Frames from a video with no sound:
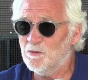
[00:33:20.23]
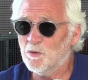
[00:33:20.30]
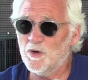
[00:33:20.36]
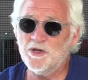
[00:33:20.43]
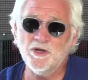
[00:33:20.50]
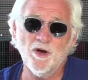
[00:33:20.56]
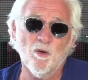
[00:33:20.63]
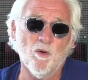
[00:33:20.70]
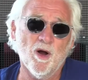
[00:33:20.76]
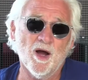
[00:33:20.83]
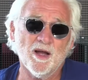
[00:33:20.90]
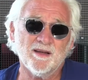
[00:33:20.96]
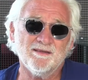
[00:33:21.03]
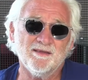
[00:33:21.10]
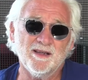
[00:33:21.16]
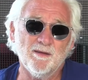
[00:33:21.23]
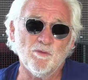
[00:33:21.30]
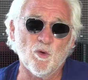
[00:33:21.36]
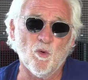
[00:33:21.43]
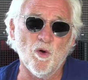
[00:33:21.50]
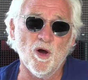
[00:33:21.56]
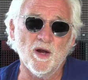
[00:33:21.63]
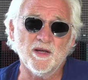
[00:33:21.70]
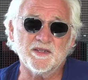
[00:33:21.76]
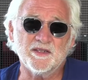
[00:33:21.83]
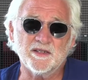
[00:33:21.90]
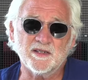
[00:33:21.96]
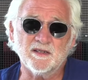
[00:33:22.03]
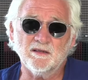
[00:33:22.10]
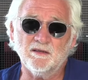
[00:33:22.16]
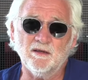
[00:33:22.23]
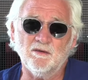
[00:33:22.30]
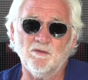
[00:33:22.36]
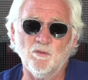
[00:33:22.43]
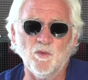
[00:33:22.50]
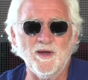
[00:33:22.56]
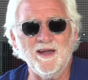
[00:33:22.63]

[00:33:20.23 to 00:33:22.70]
Well, you know what? Number one is. I mean, you're on TV.